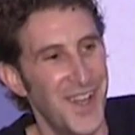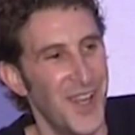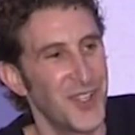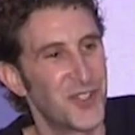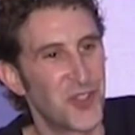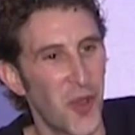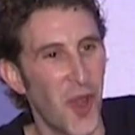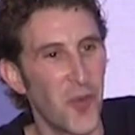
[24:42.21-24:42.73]

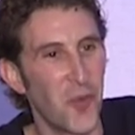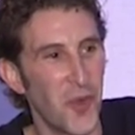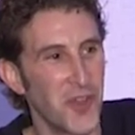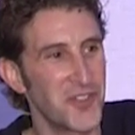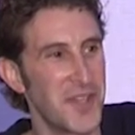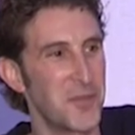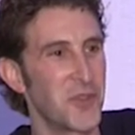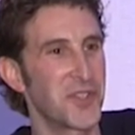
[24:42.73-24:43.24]
So I
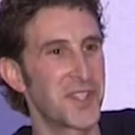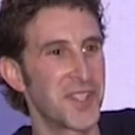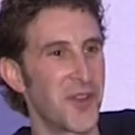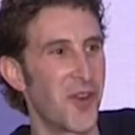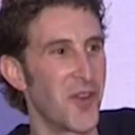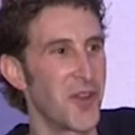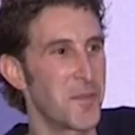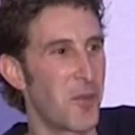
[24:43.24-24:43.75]
was able to get
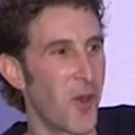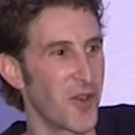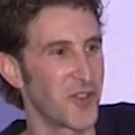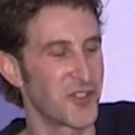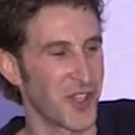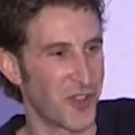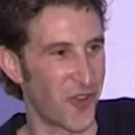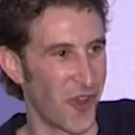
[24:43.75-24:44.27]
all the
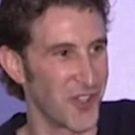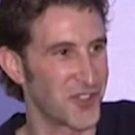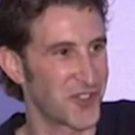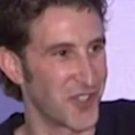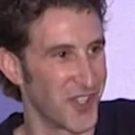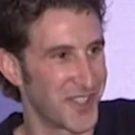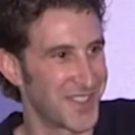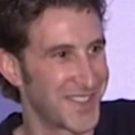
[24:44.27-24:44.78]
partners at
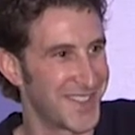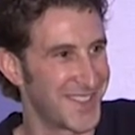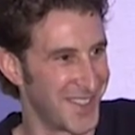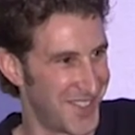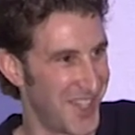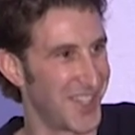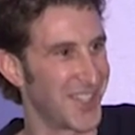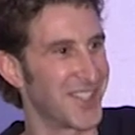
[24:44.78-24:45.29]
Crosscut to
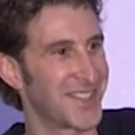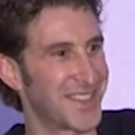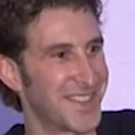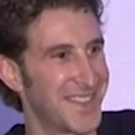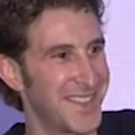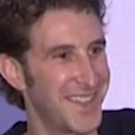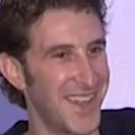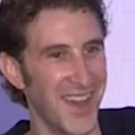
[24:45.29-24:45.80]
take it,
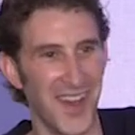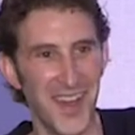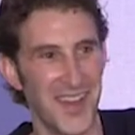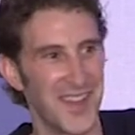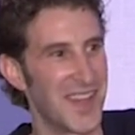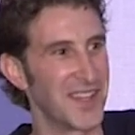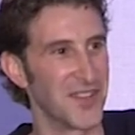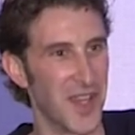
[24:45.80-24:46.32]

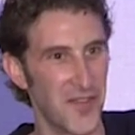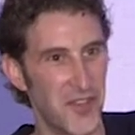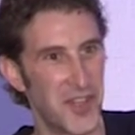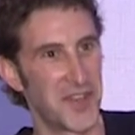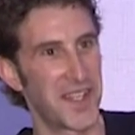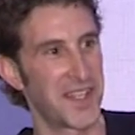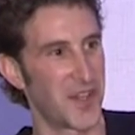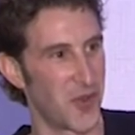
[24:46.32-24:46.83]
and they loved it,
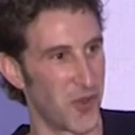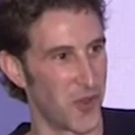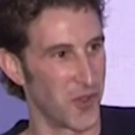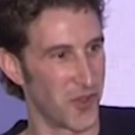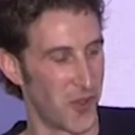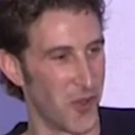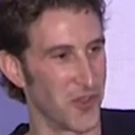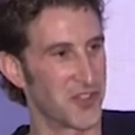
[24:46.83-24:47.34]
and they did a
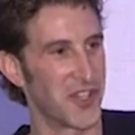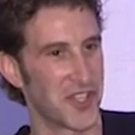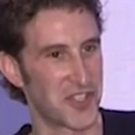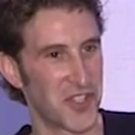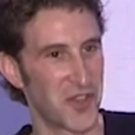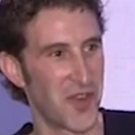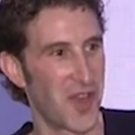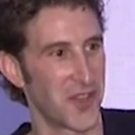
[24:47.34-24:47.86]
whole
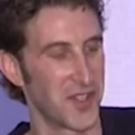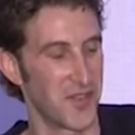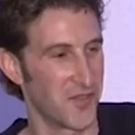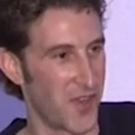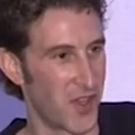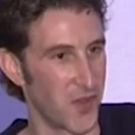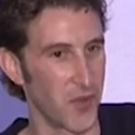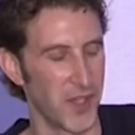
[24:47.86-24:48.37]
session around it and
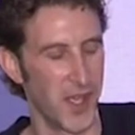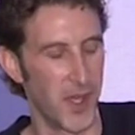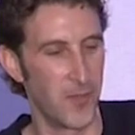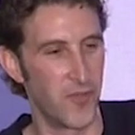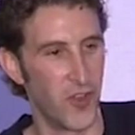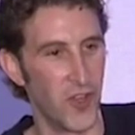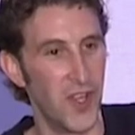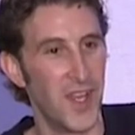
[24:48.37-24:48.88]
found it really
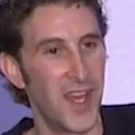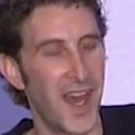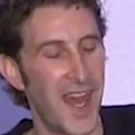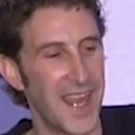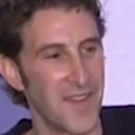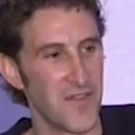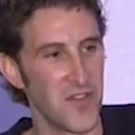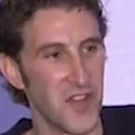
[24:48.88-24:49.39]
helpful.
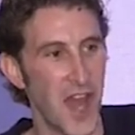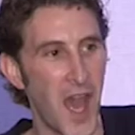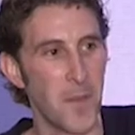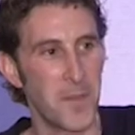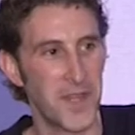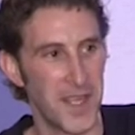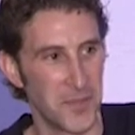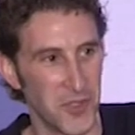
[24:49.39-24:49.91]
I have not
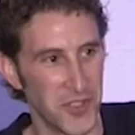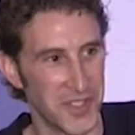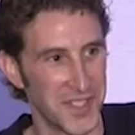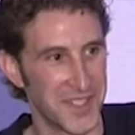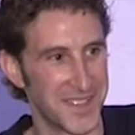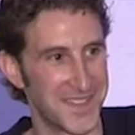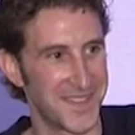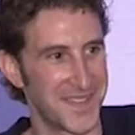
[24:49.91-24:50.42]
been able to
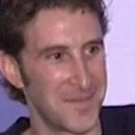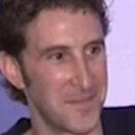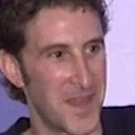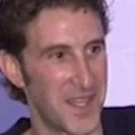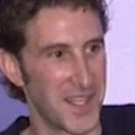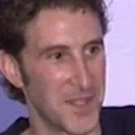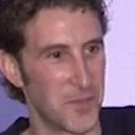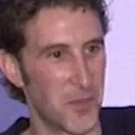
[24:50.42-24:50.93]
get
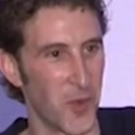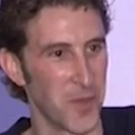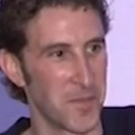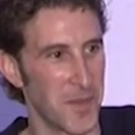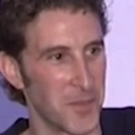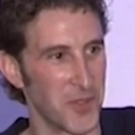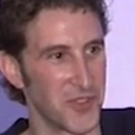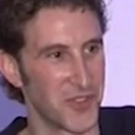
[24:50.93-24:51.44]
many of the board
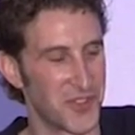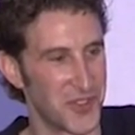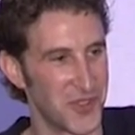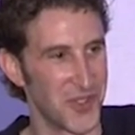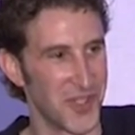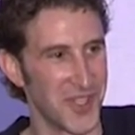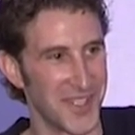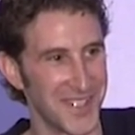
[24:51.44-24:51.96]
members
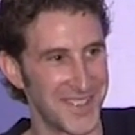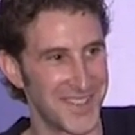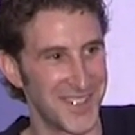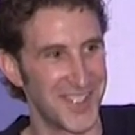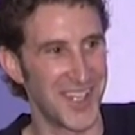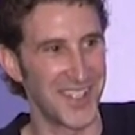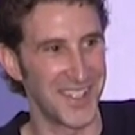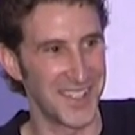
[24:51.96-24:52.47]
to
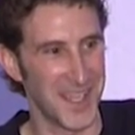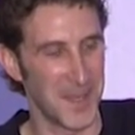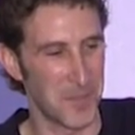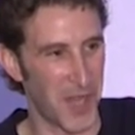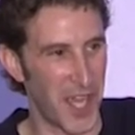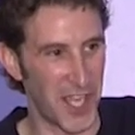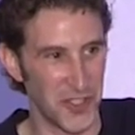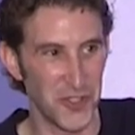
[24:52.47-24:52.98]
take it yet,
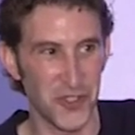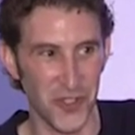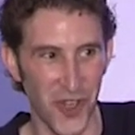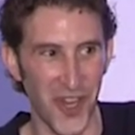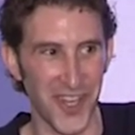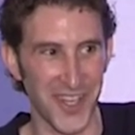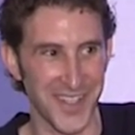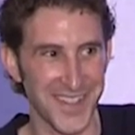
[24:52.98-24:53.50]
but I do
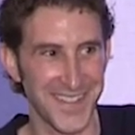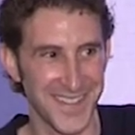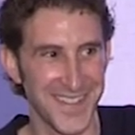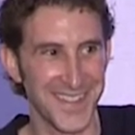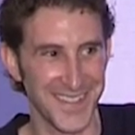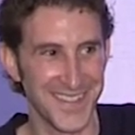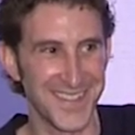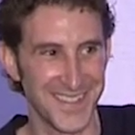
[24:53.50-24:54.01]
try.
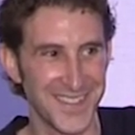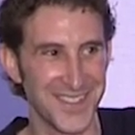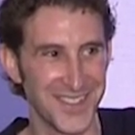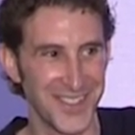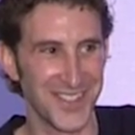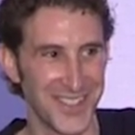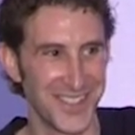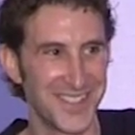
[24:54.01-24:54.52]
It's a
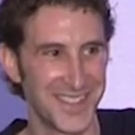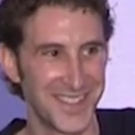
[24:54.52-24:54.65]
good.